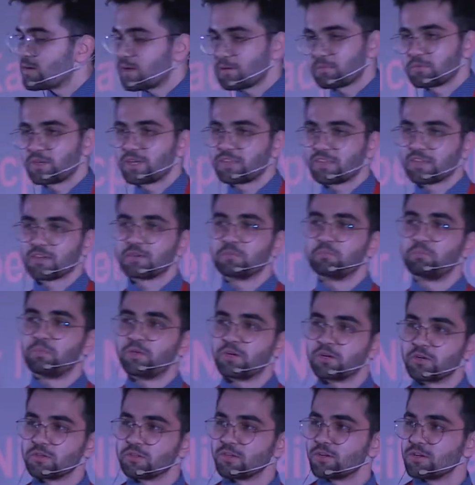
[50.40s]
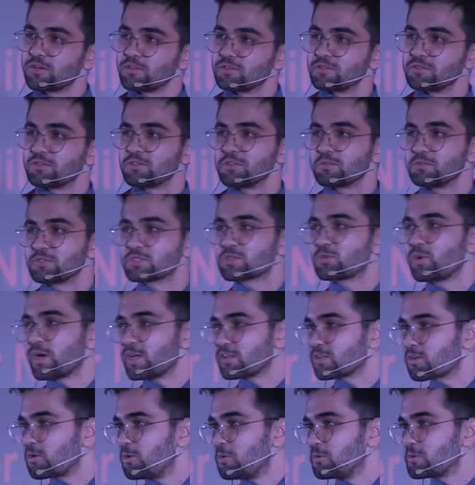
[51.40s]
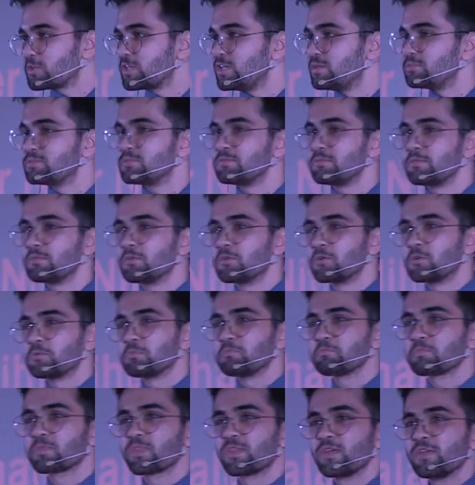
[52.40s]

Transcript: I'm getting a beard on. It's quite cold, keeps me warm.